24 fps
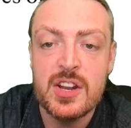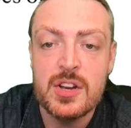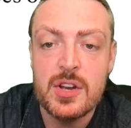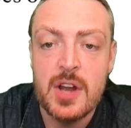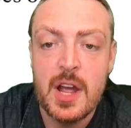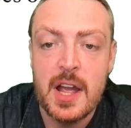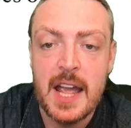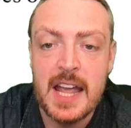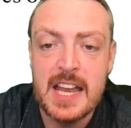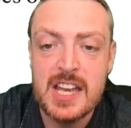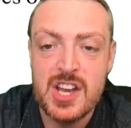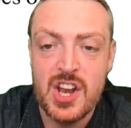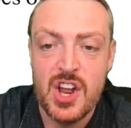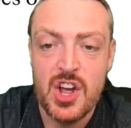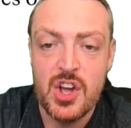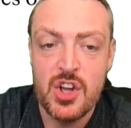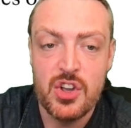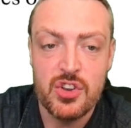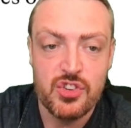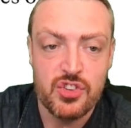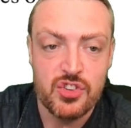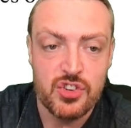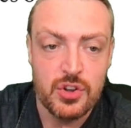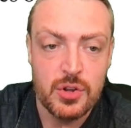
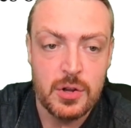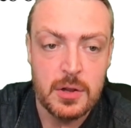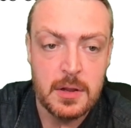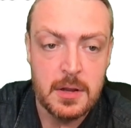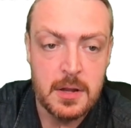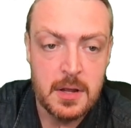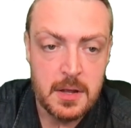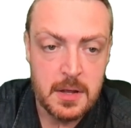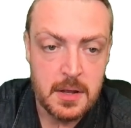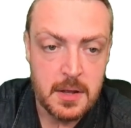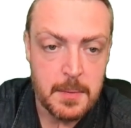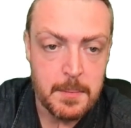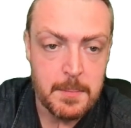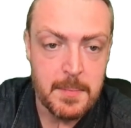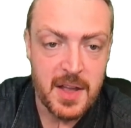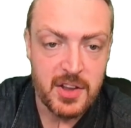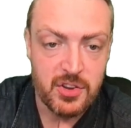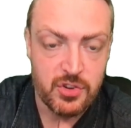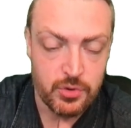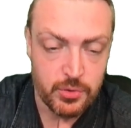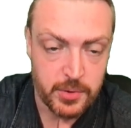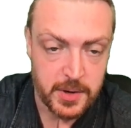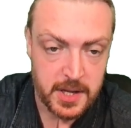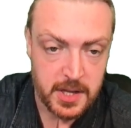inertial
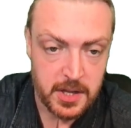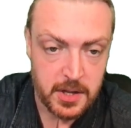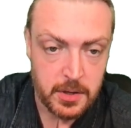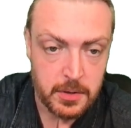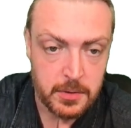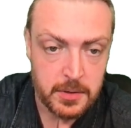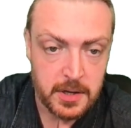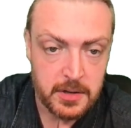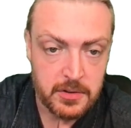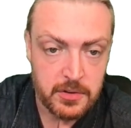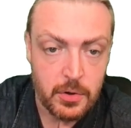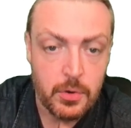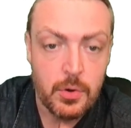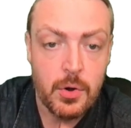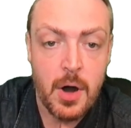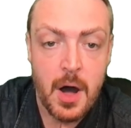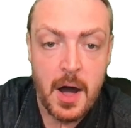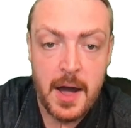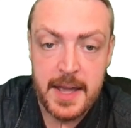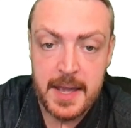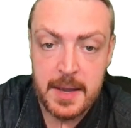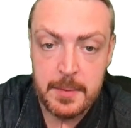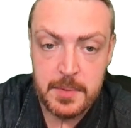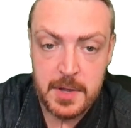measuring unit, or
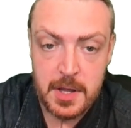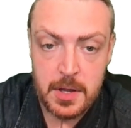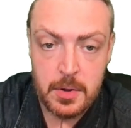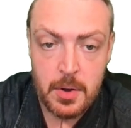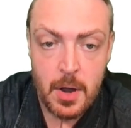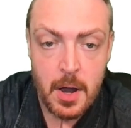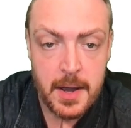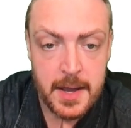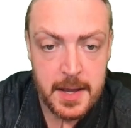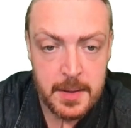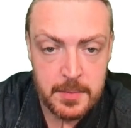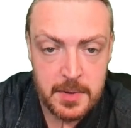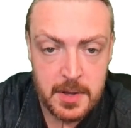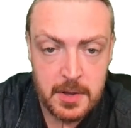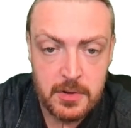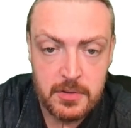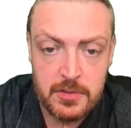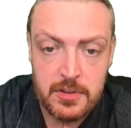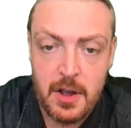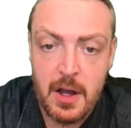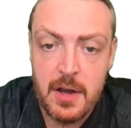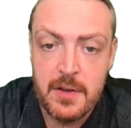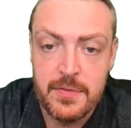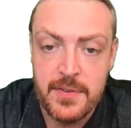IMU.
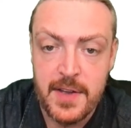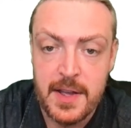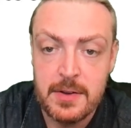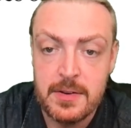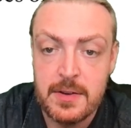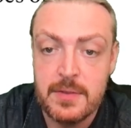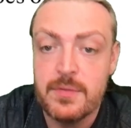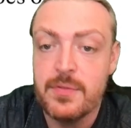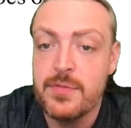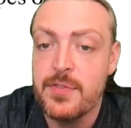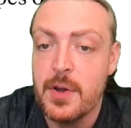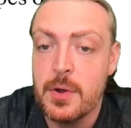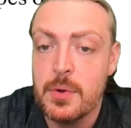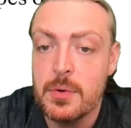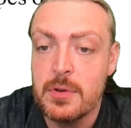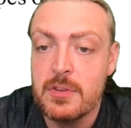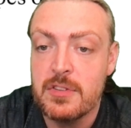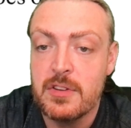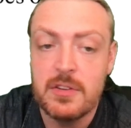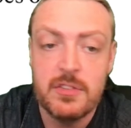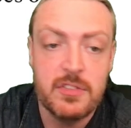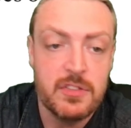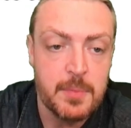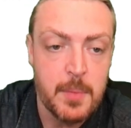IMUs are found in phones
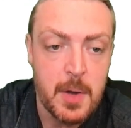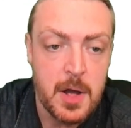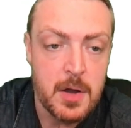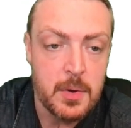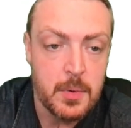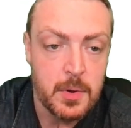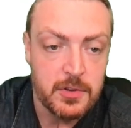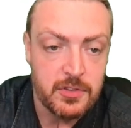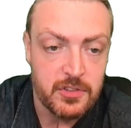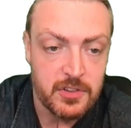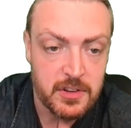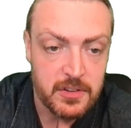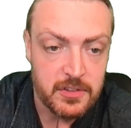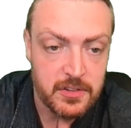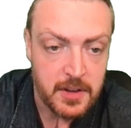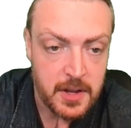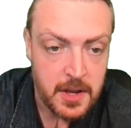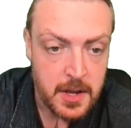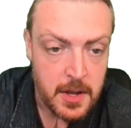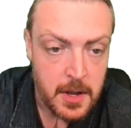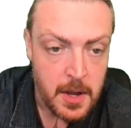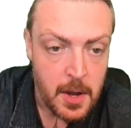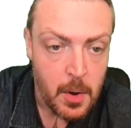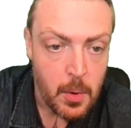and smartwatches,
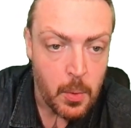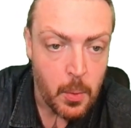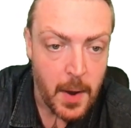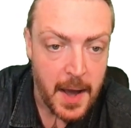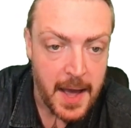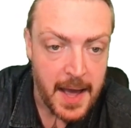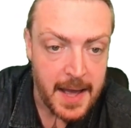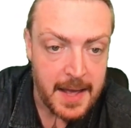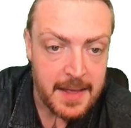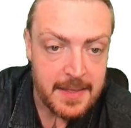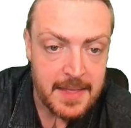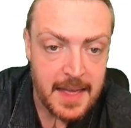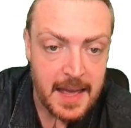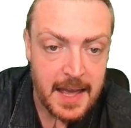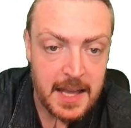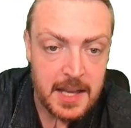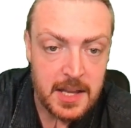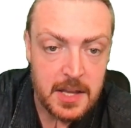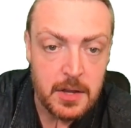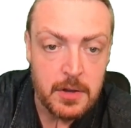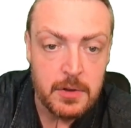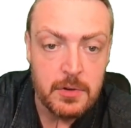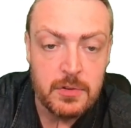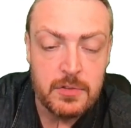where they're
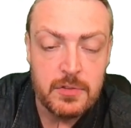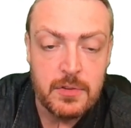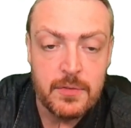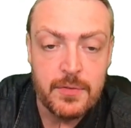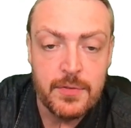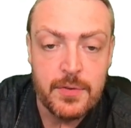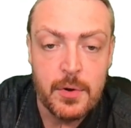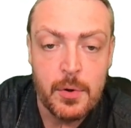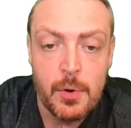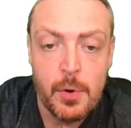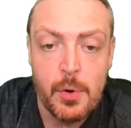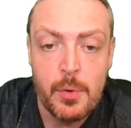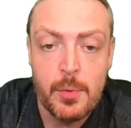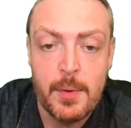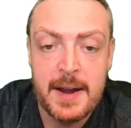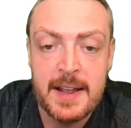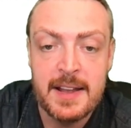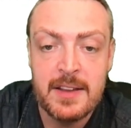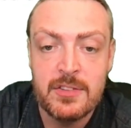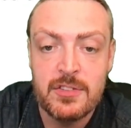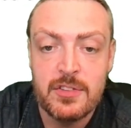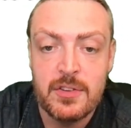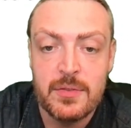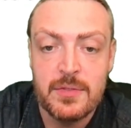used for a
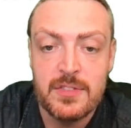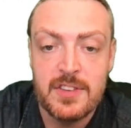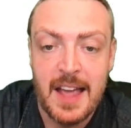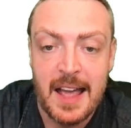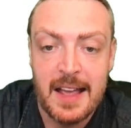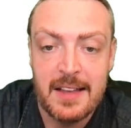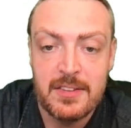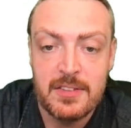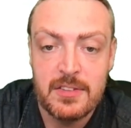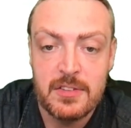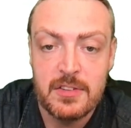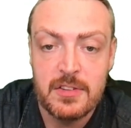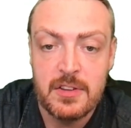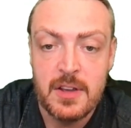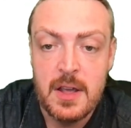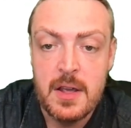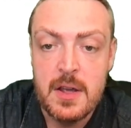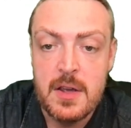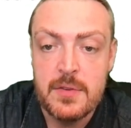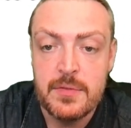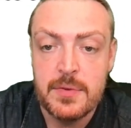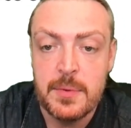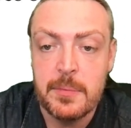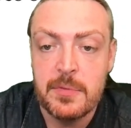range of tasks,
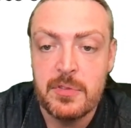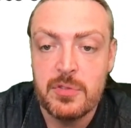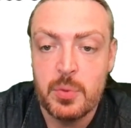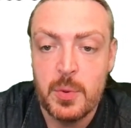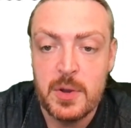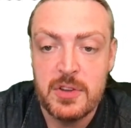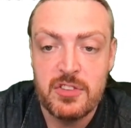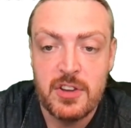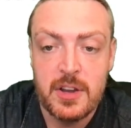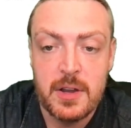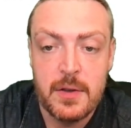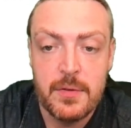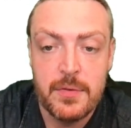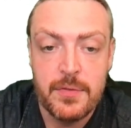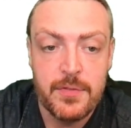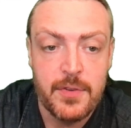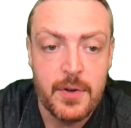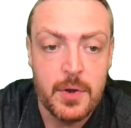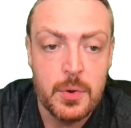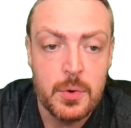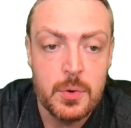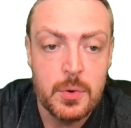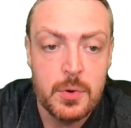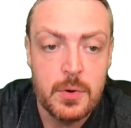from switching a
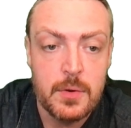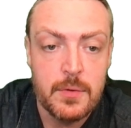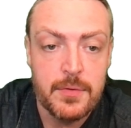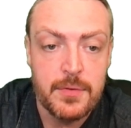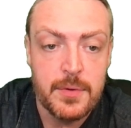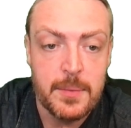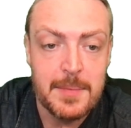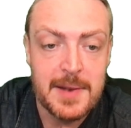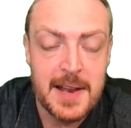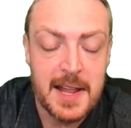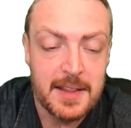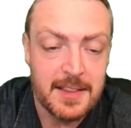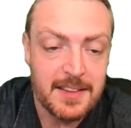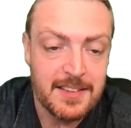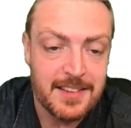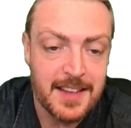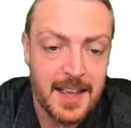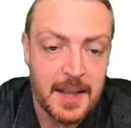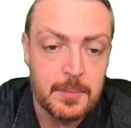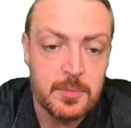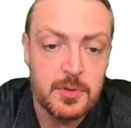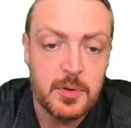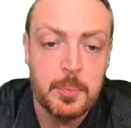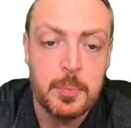phone from
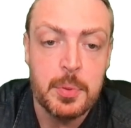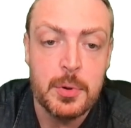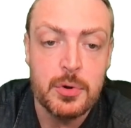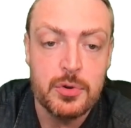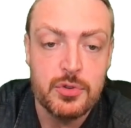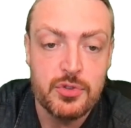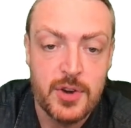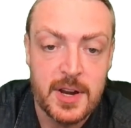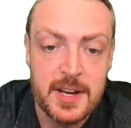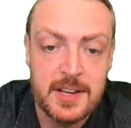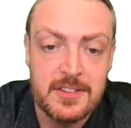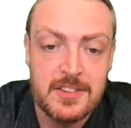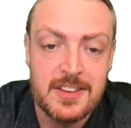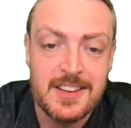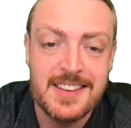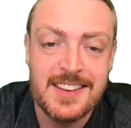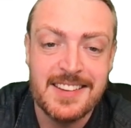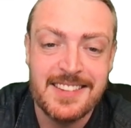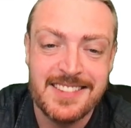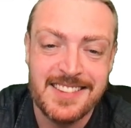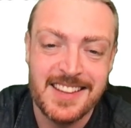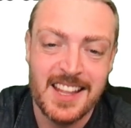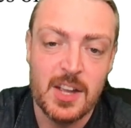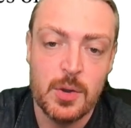landscape to portrait to
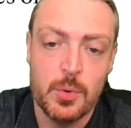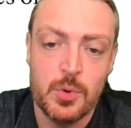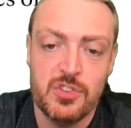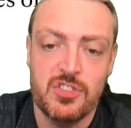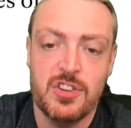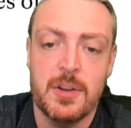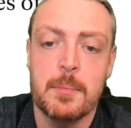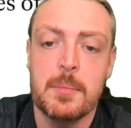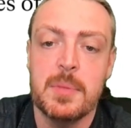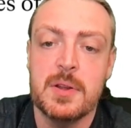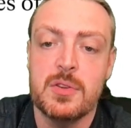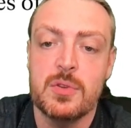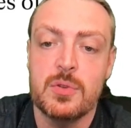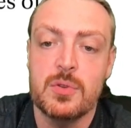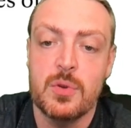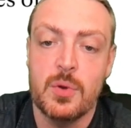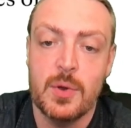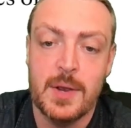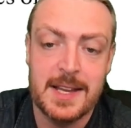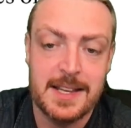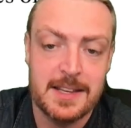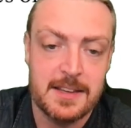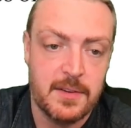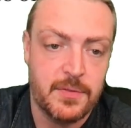distinguishing
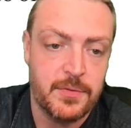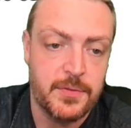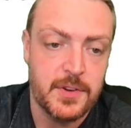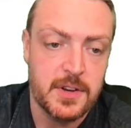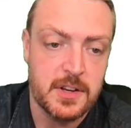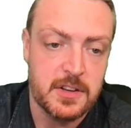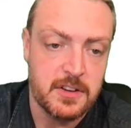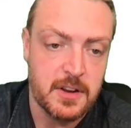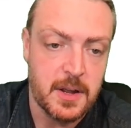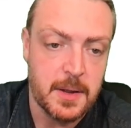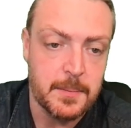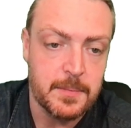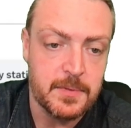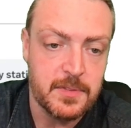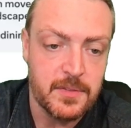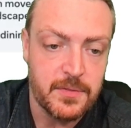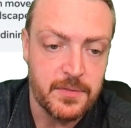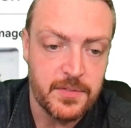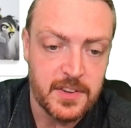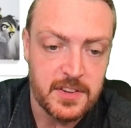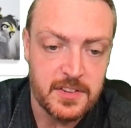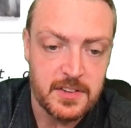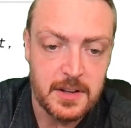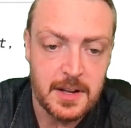between different types of
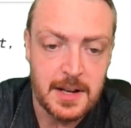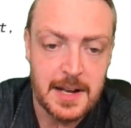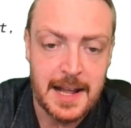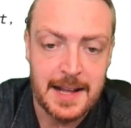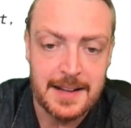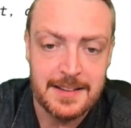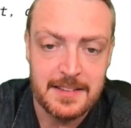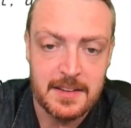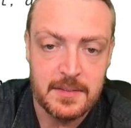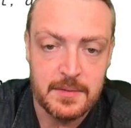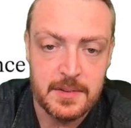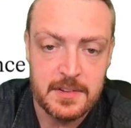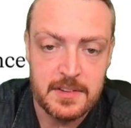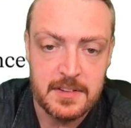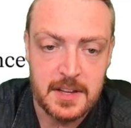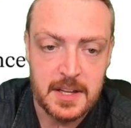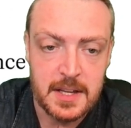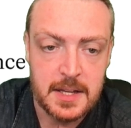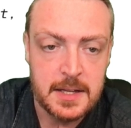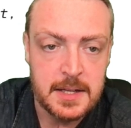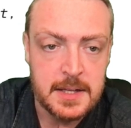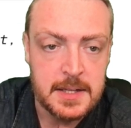physical activity.